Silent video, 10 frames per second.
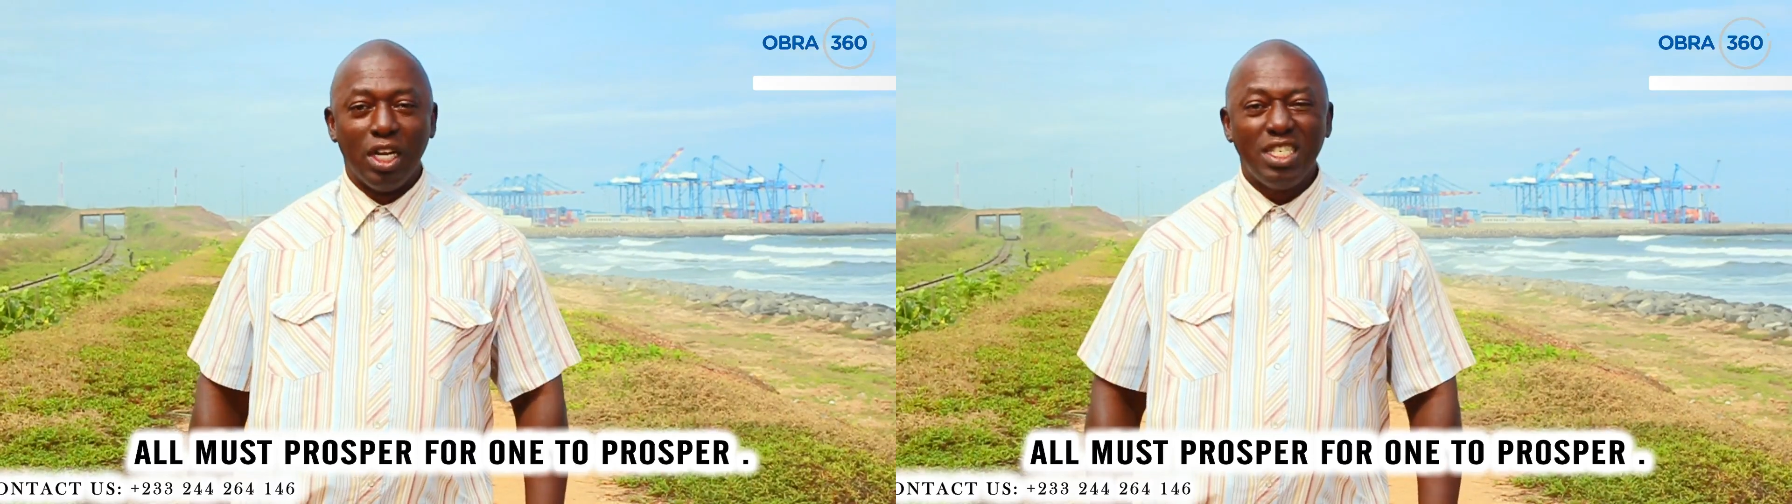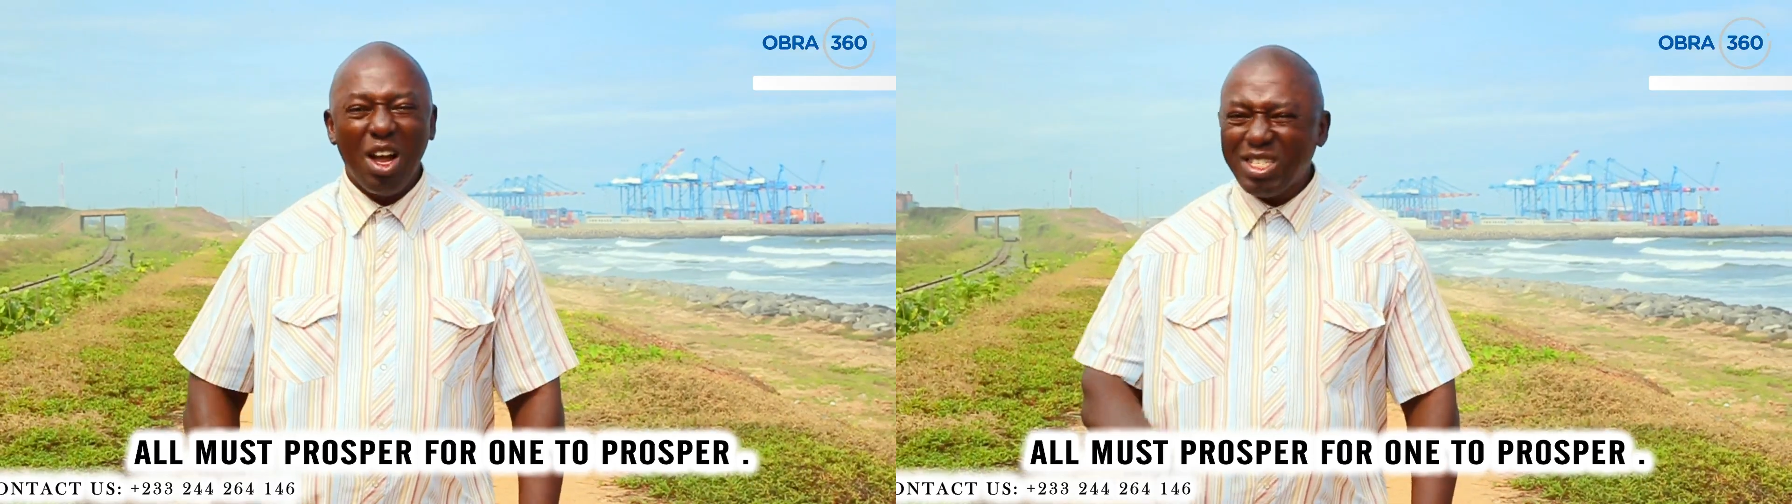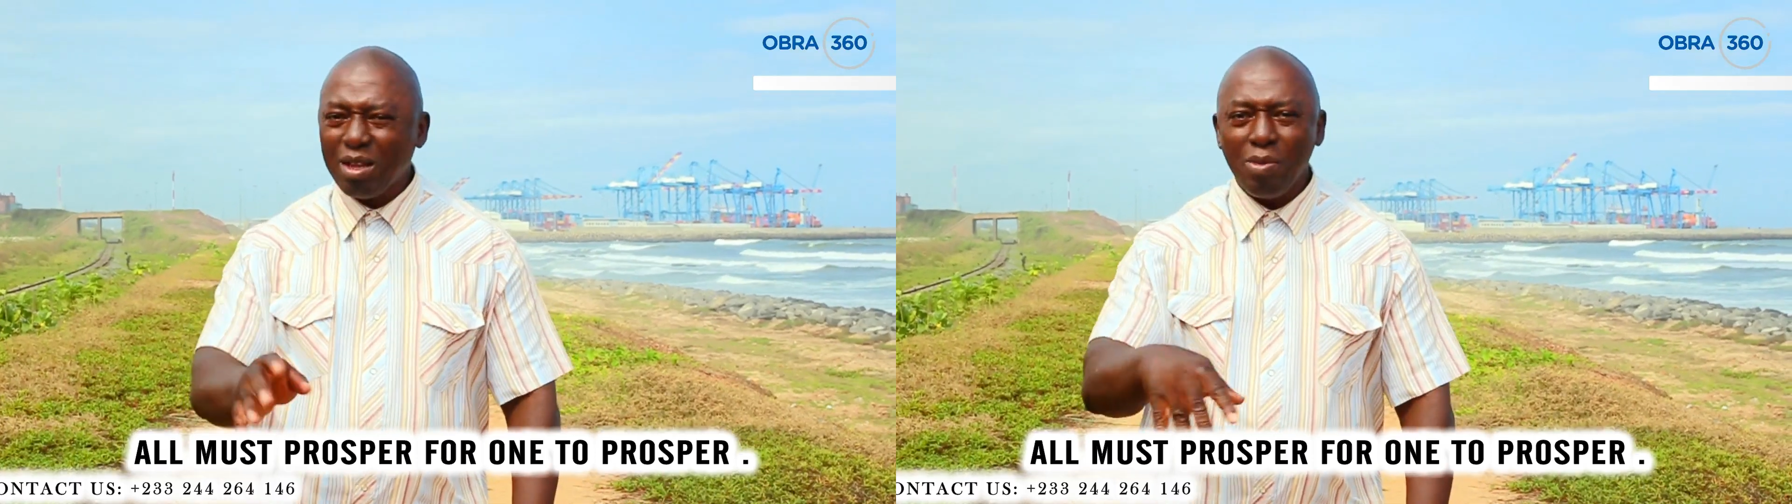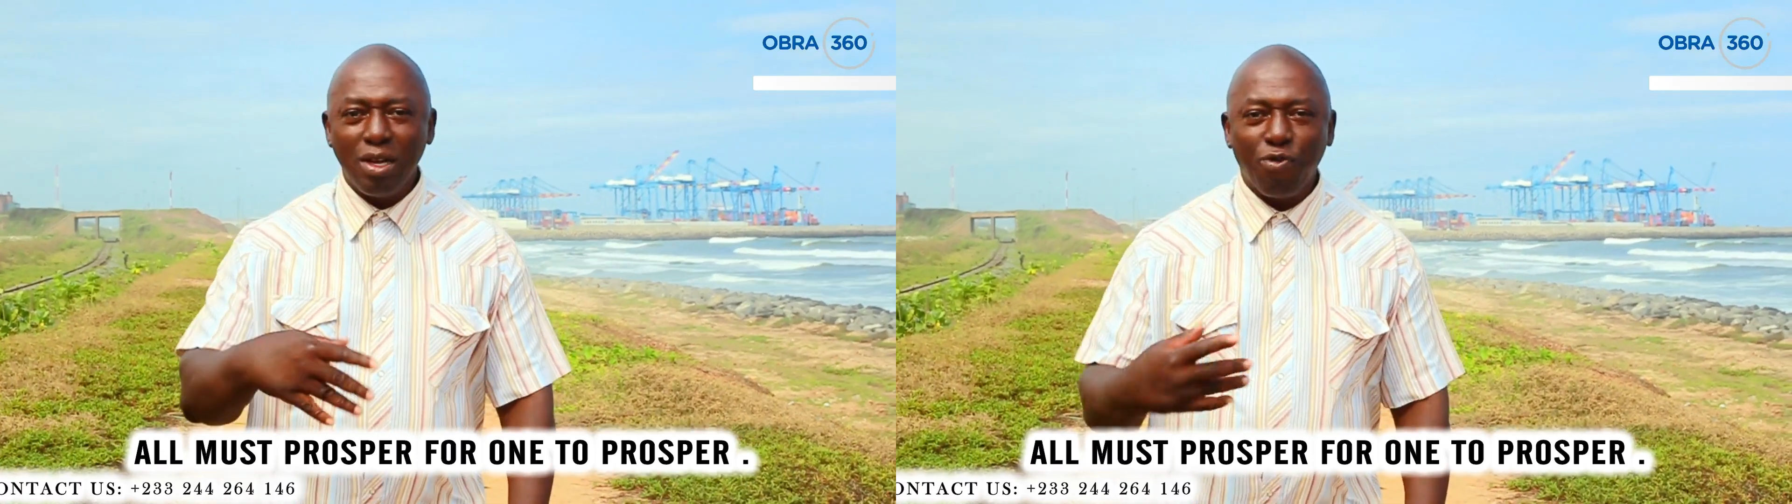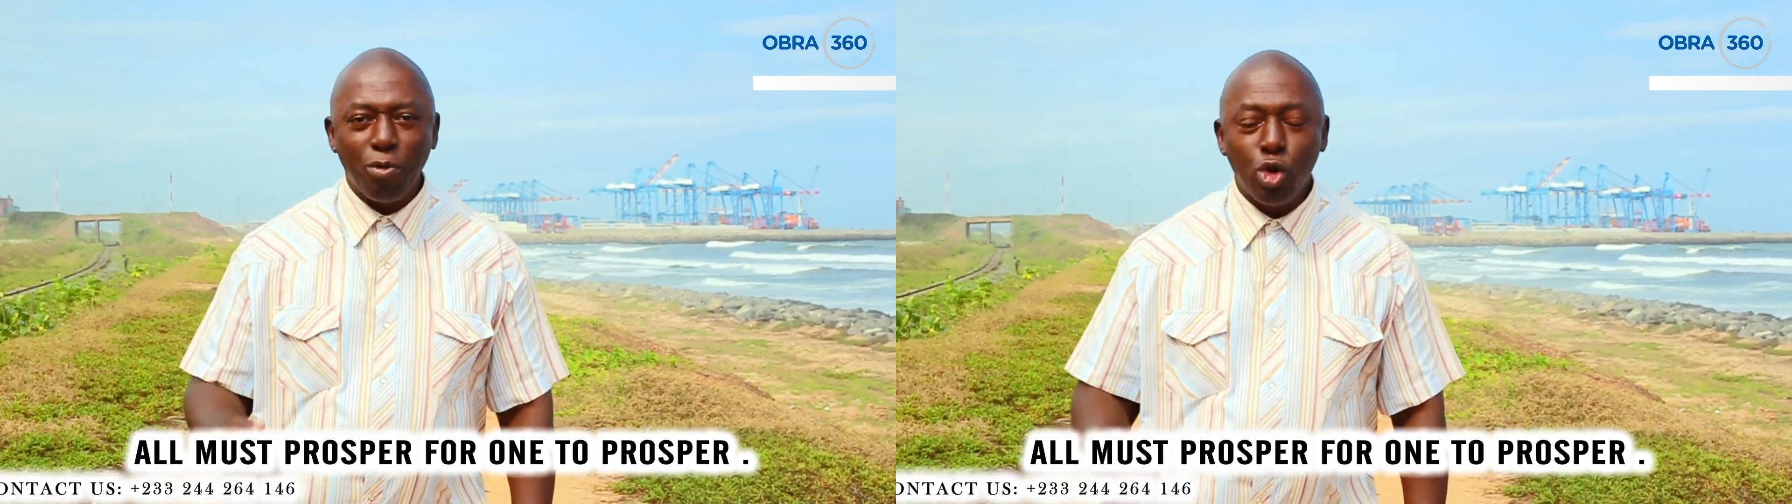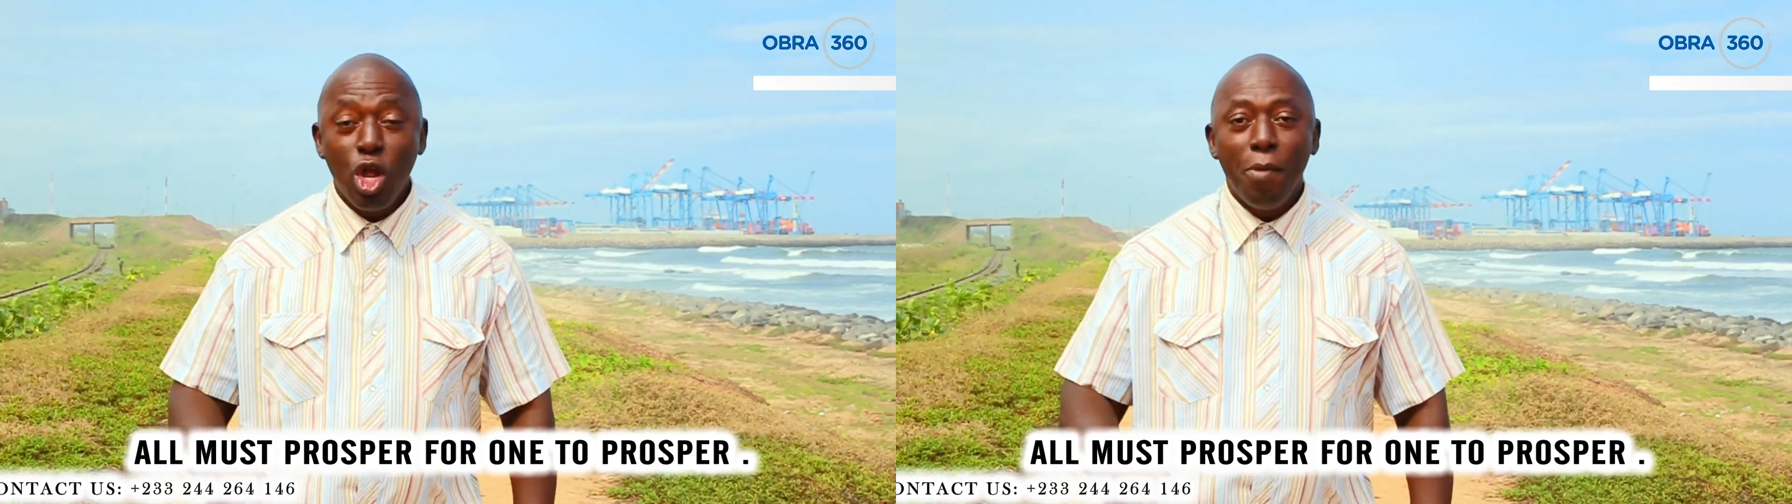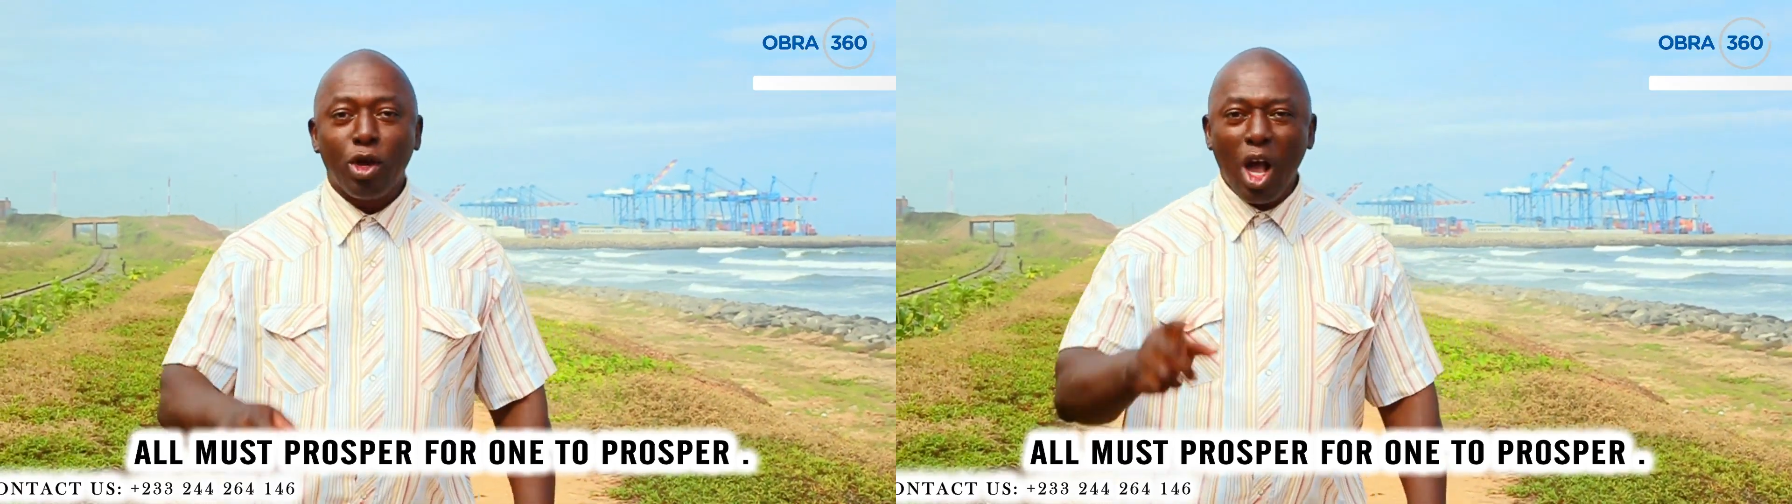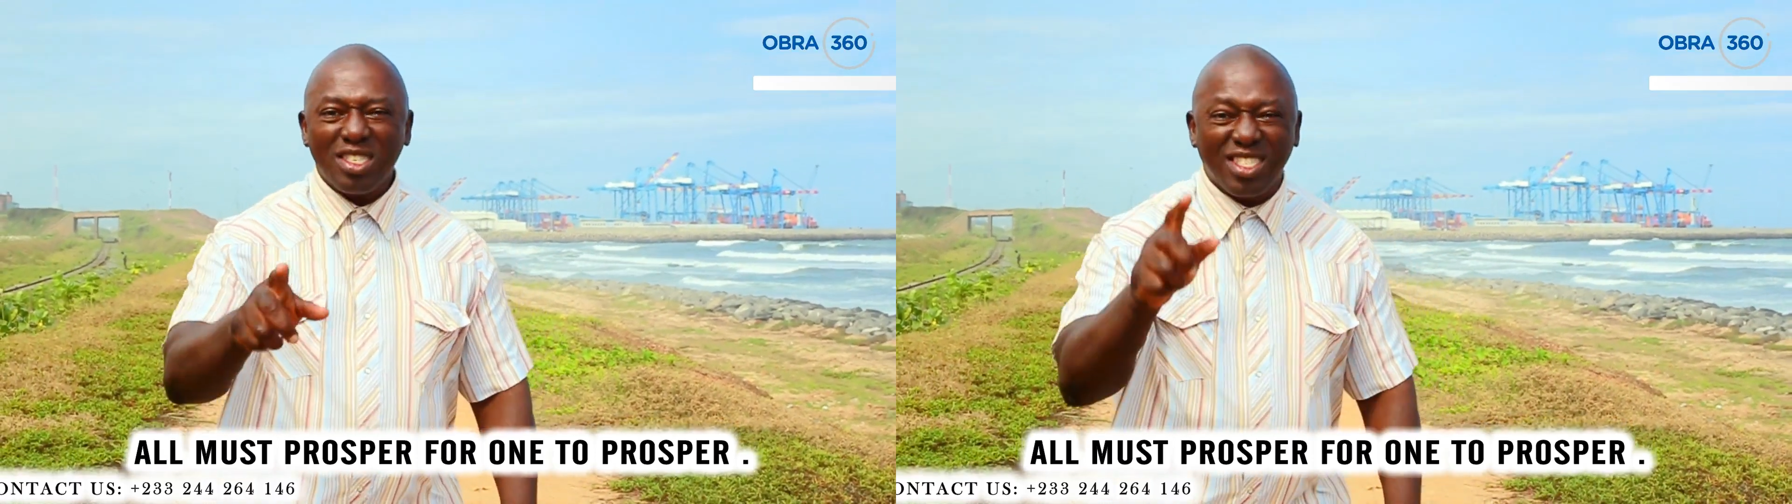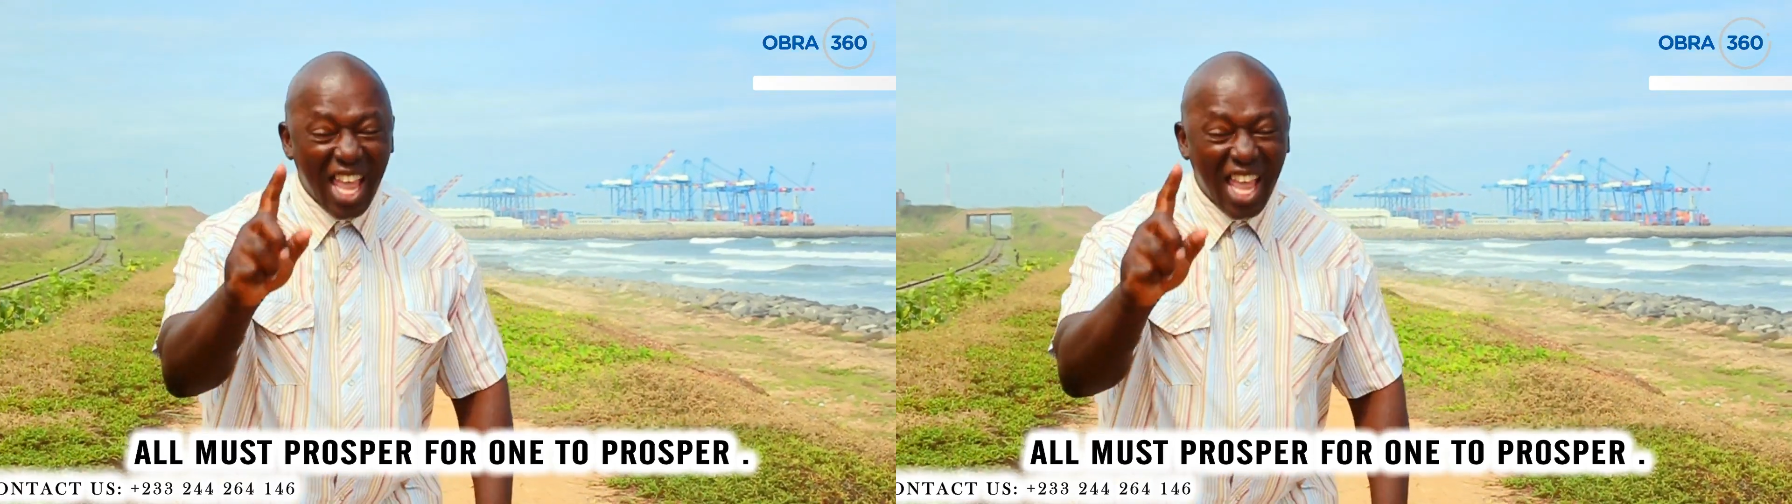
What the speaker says: They'll take money from you because